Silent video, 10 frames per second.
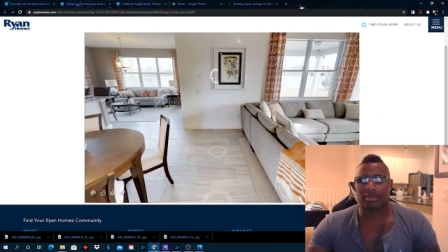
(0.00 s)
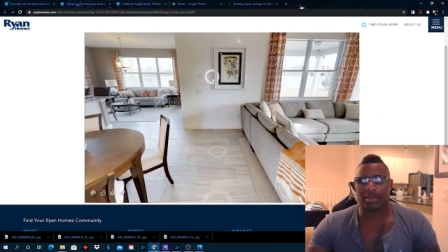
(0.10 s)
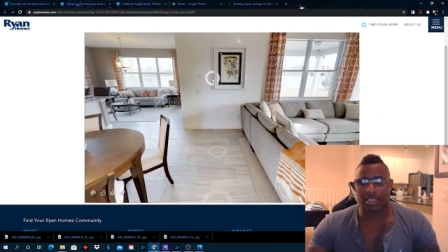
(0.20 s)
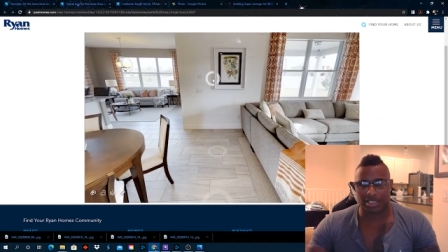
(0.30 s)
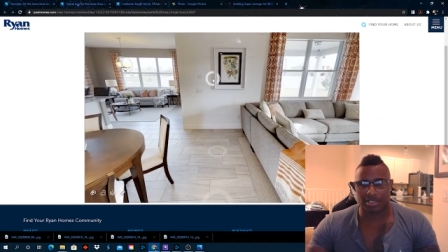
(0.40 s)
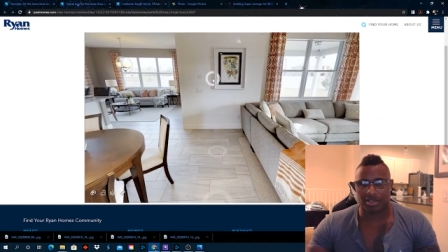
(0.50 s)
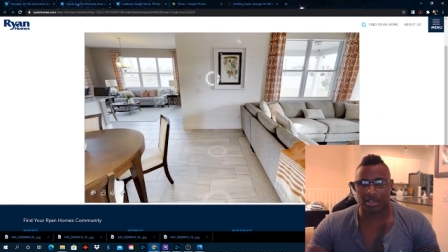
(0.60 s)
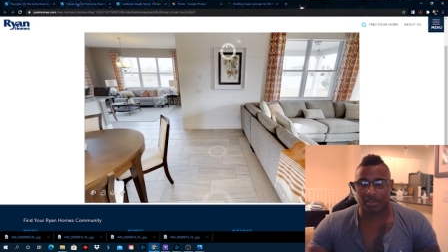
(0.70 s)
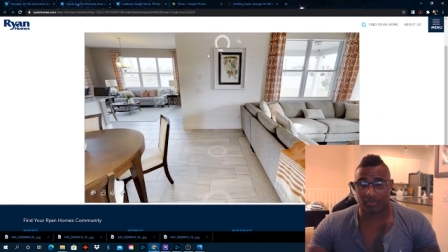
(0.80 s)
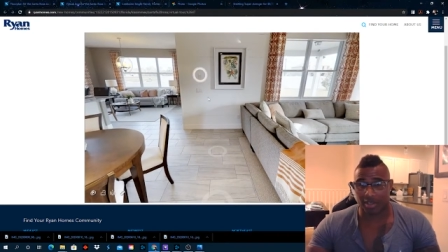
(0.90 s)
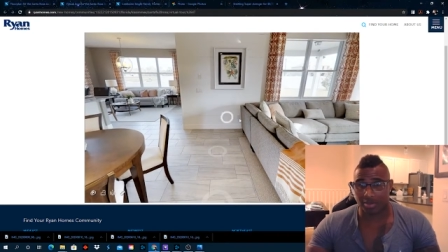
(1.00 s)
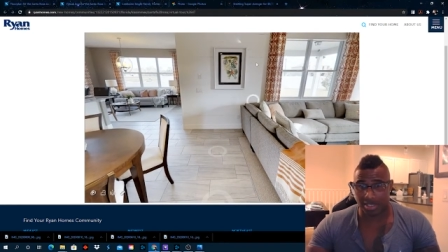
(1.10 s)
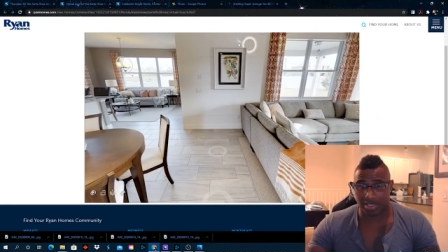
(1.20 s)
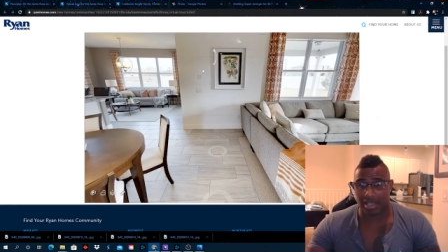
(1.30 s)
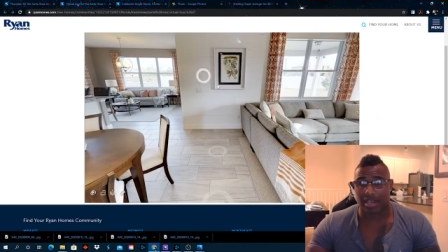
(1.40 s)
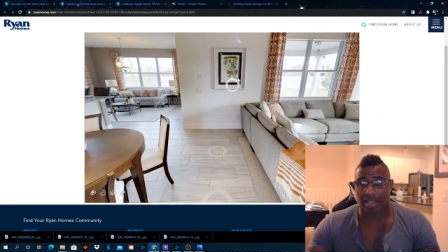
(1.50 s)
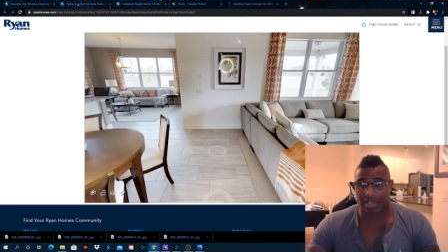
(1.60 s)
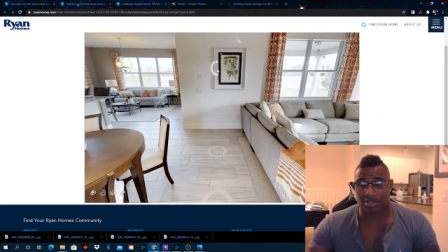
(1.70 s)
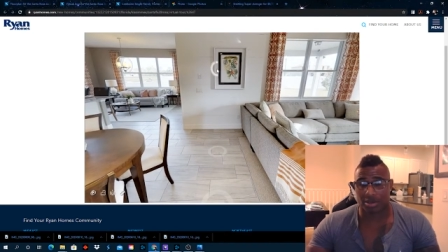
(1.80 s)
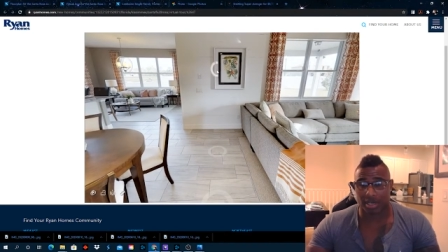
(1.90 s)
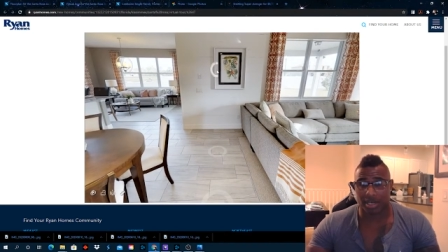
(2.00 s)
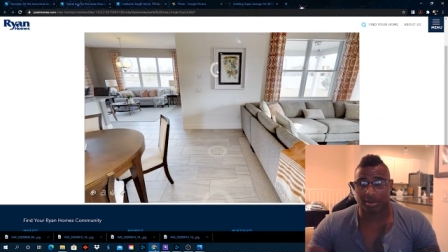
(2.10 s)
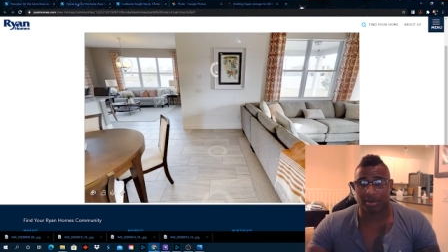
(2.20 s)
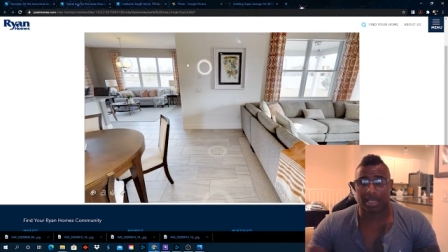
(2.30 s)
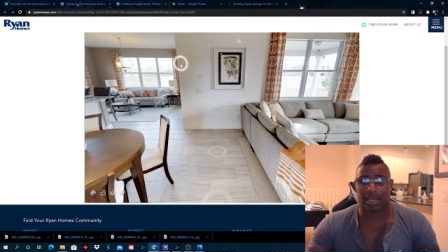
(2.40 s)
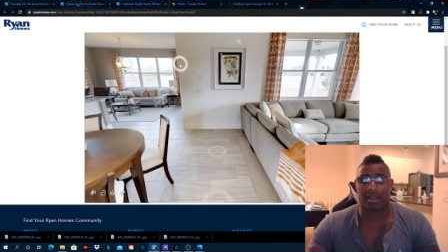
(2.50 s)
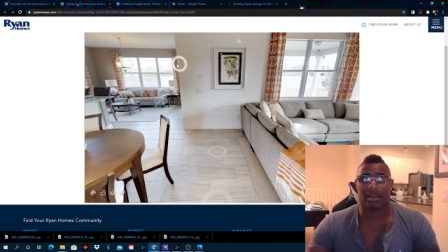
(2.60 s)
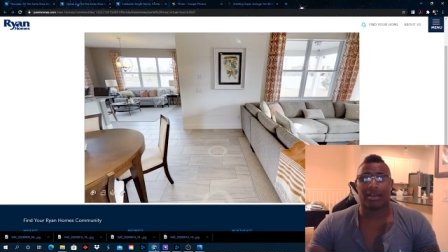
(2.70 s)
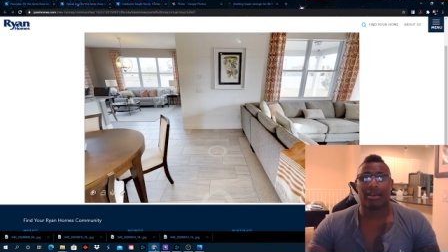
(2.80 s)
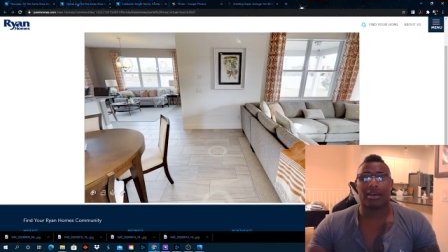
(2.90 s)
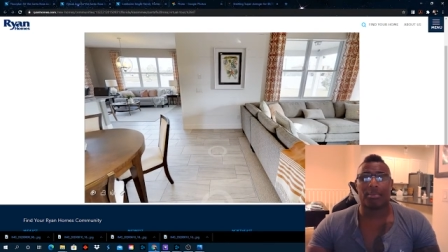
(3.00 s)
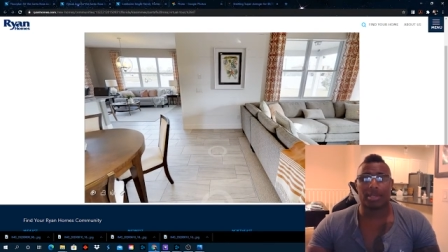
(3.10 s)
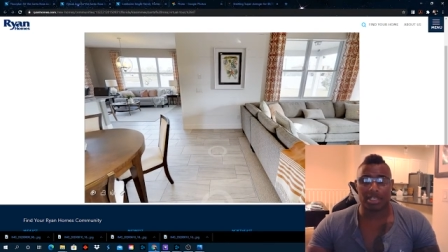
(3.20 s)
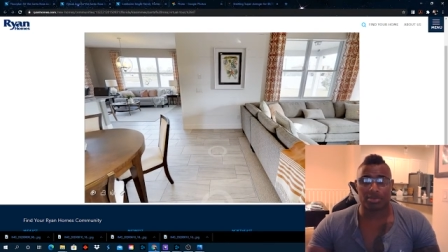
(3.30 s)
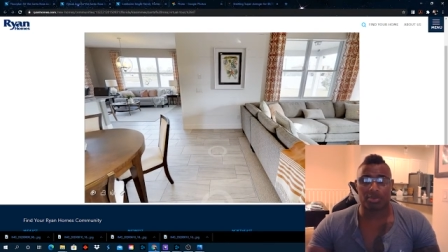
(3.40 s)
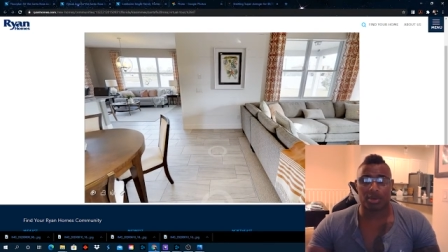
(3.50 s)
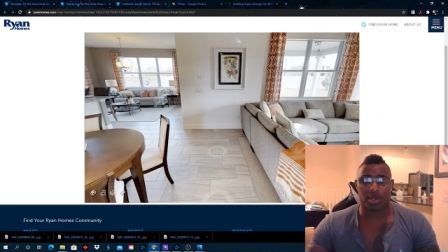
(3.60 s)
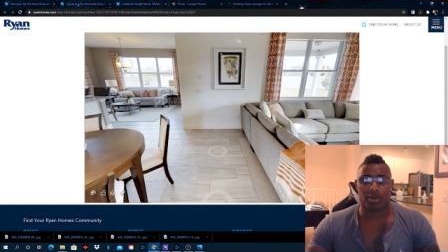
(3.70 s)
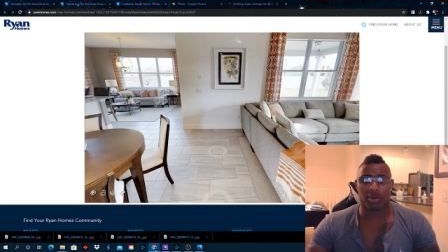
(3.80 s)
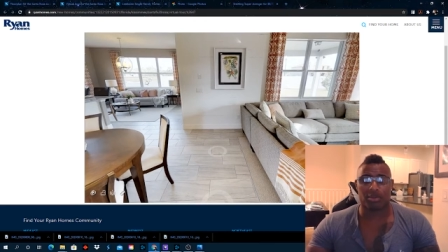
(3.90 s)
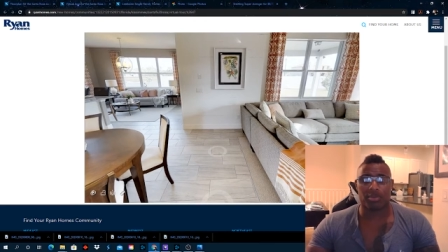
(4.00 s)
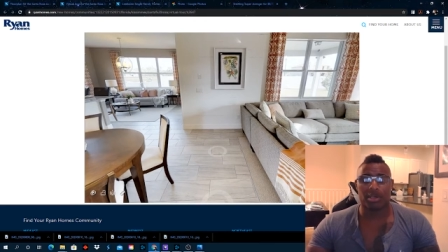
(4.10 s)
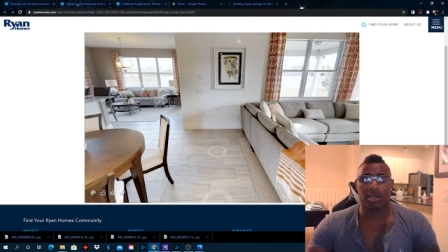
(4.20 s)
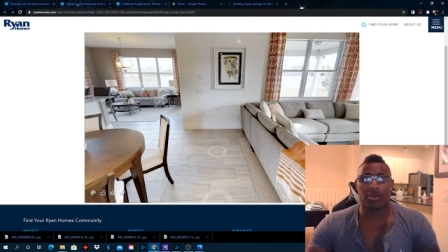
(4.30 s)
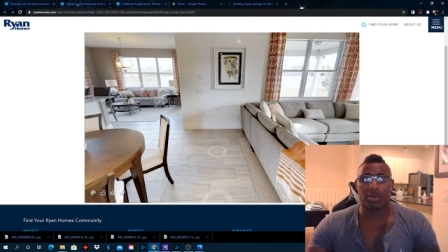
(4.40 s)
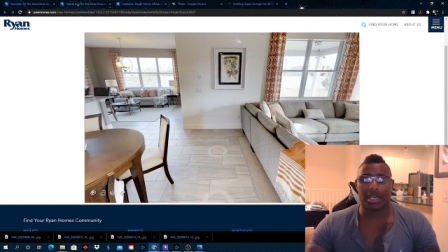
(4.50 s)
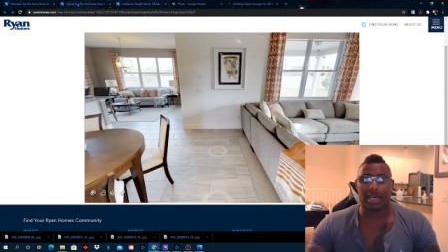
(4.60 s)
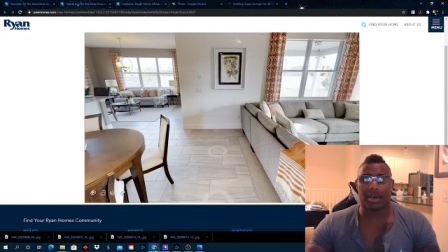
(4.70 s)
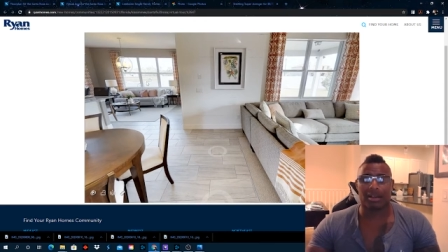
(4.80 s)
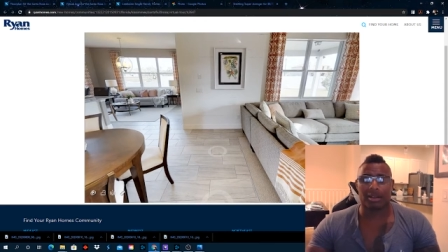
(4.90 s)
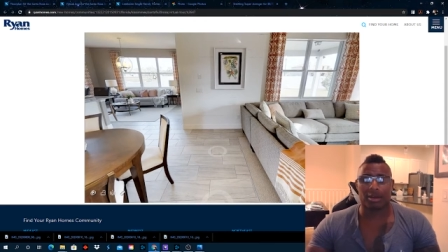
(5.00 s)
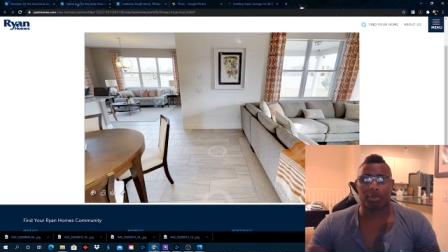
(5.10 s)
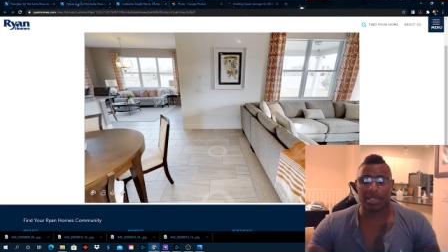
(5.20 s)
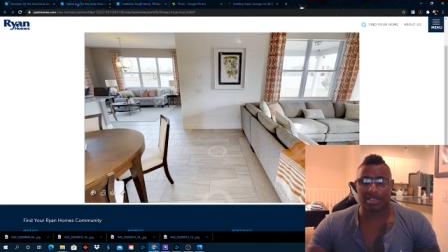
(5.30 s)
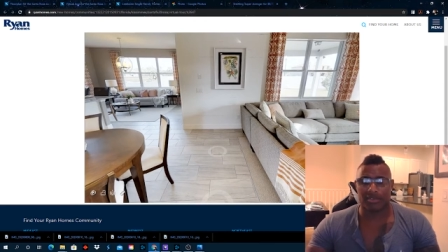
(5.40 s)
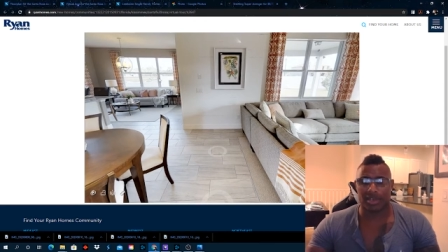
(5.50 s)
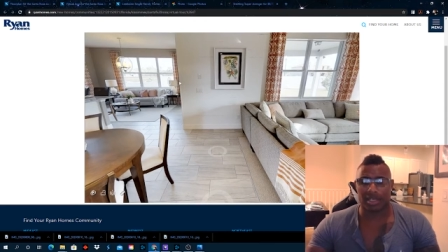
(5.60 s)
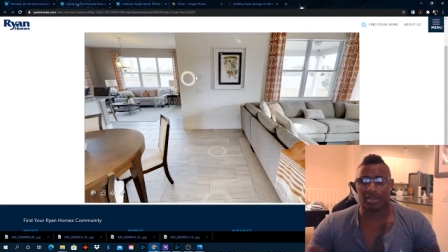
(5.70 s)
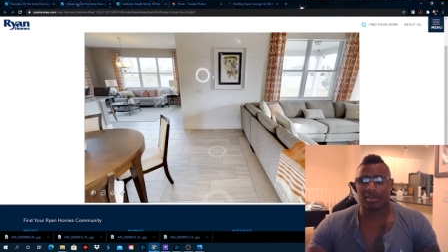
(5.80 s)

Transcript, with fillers: This, if there was a sliding glass door here, would get it. But this morning room would get a little piece of it,